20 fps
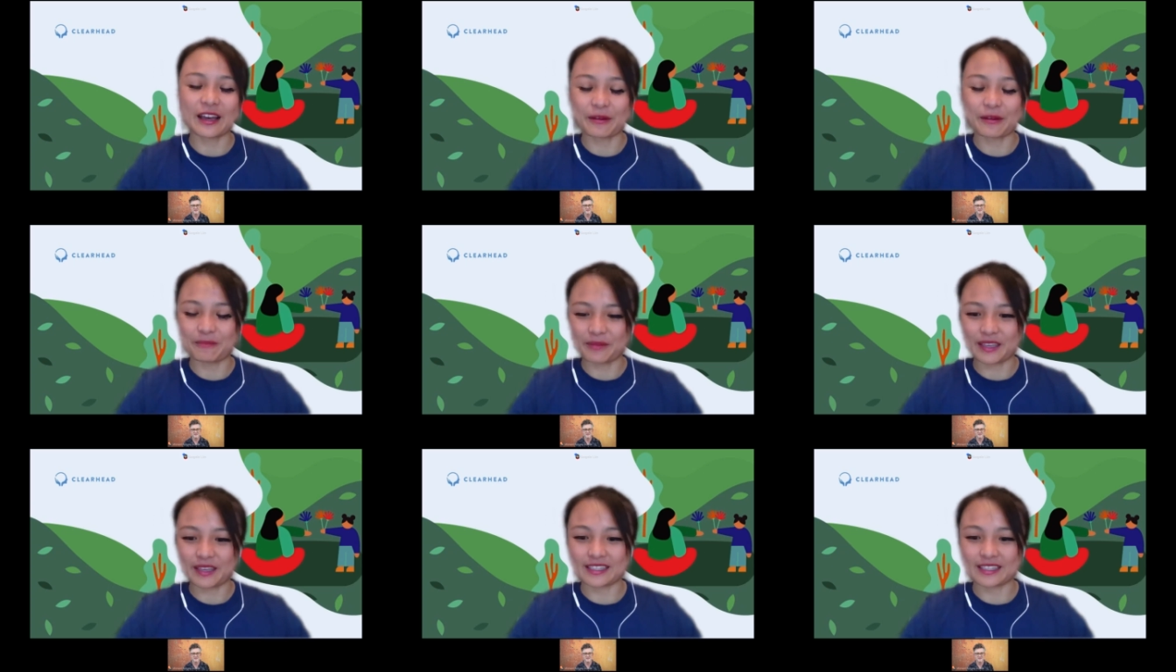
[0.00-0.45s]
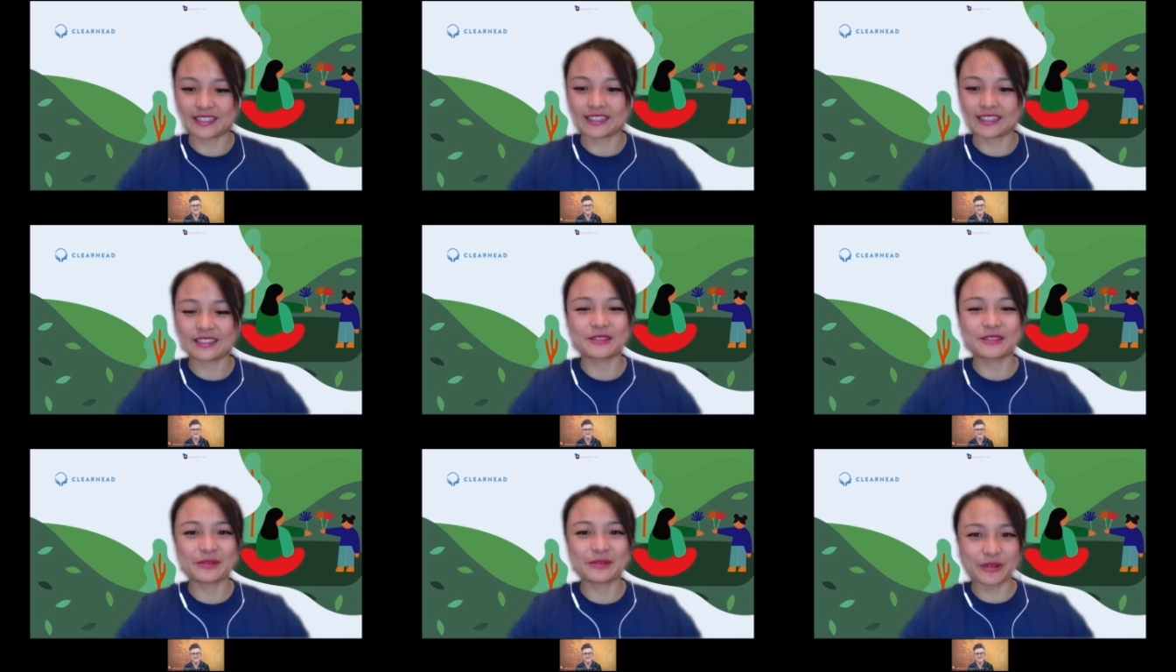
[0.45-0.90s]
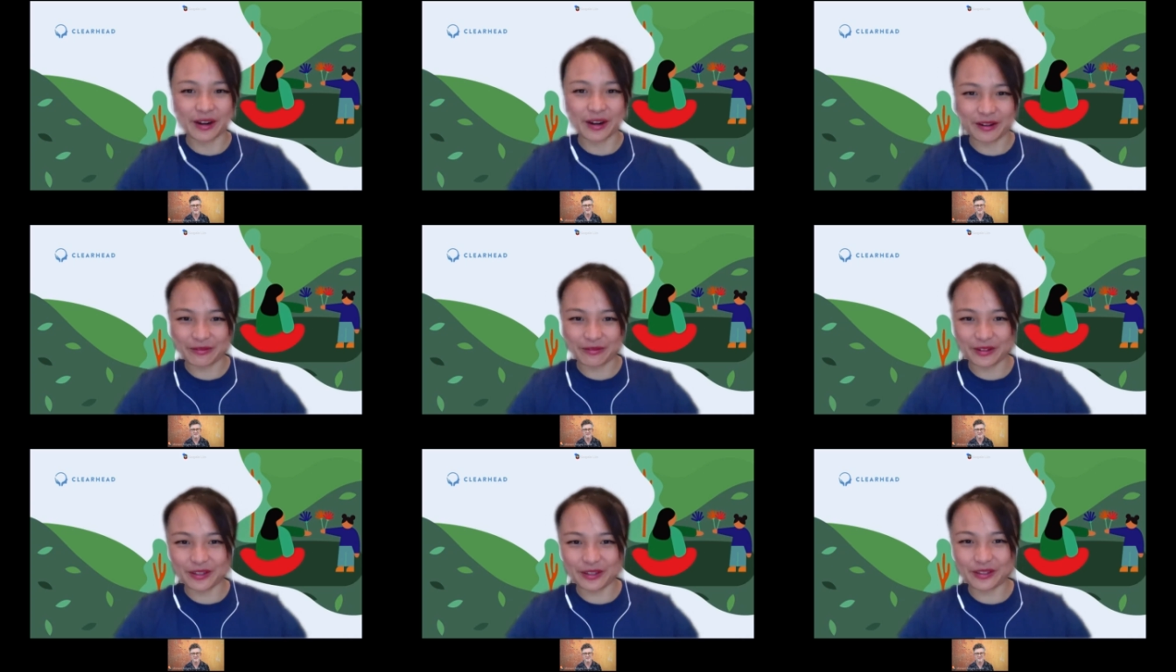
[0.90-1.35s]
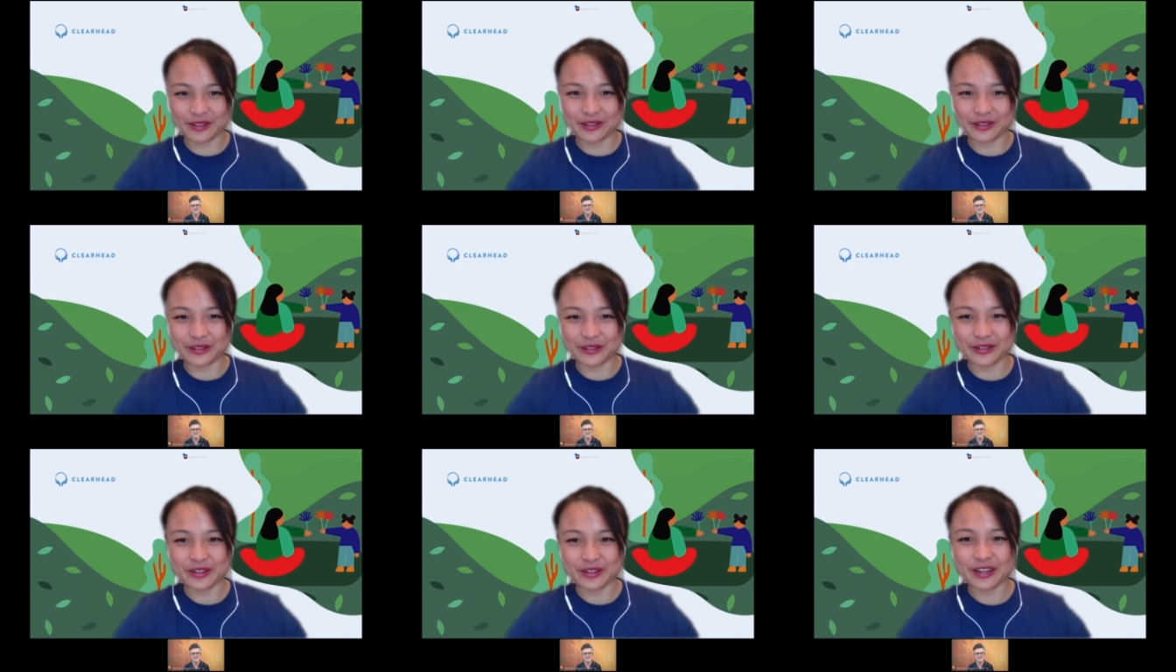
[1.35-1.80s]
um, is too hard for
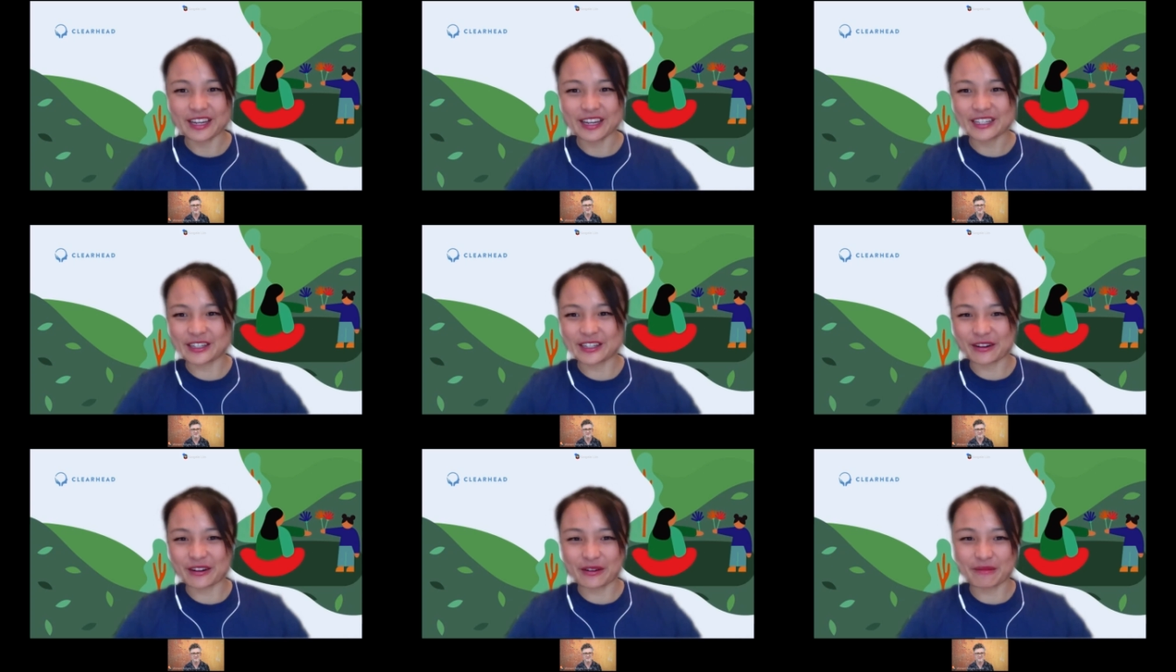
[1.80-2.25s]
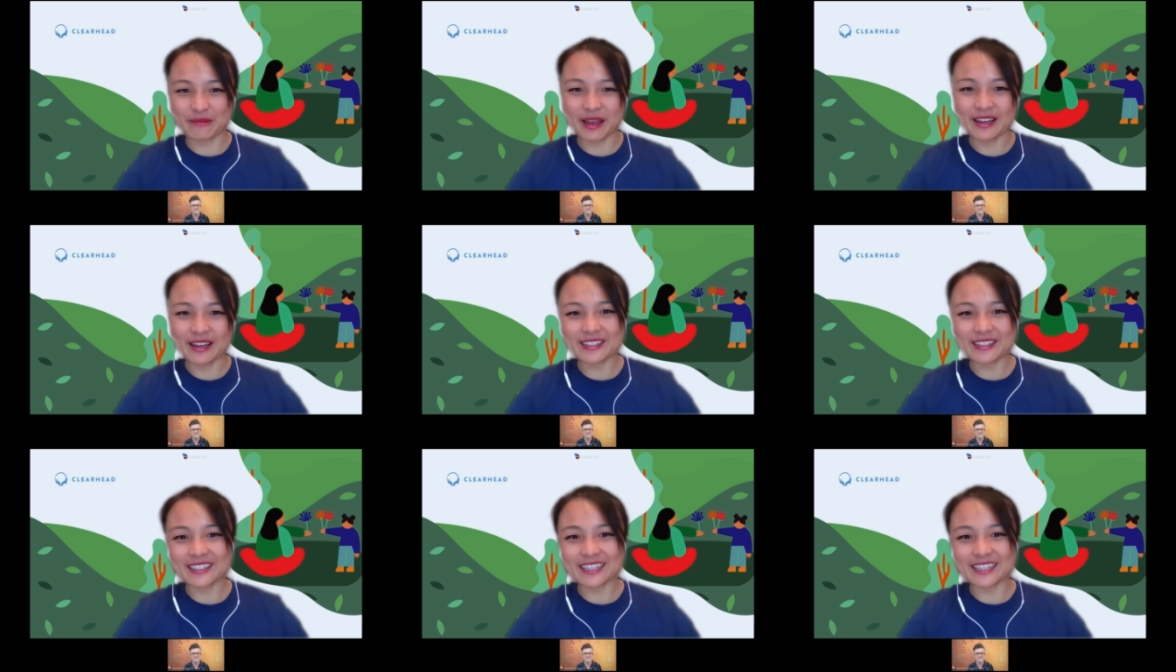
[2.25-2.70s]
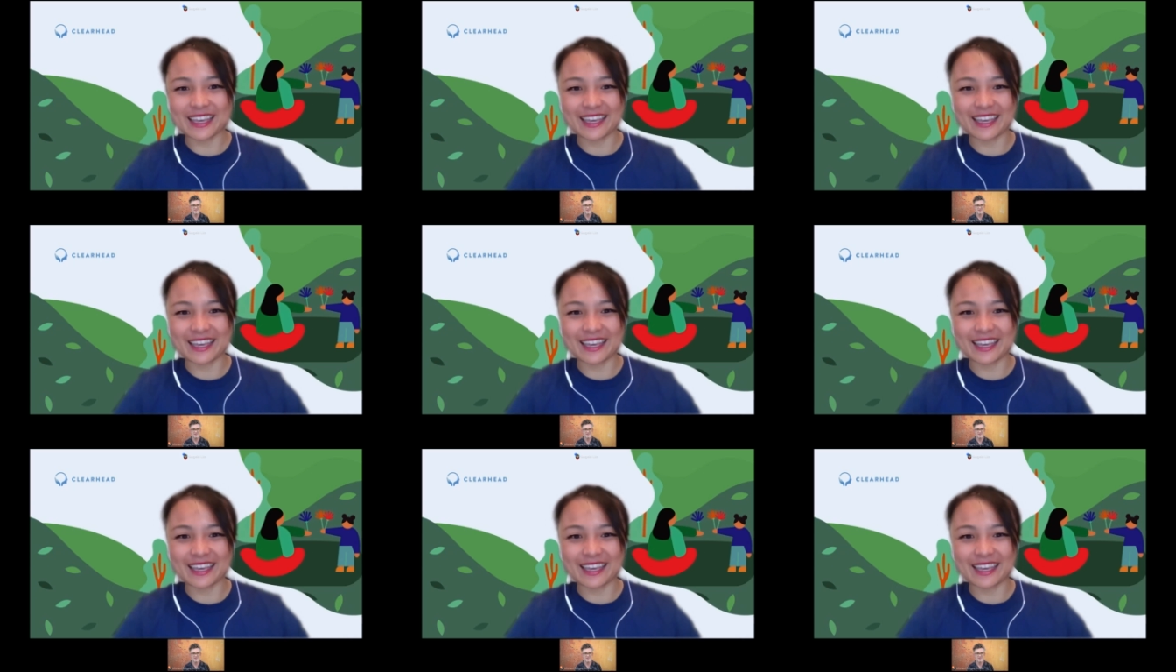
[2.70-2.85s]
you to share about.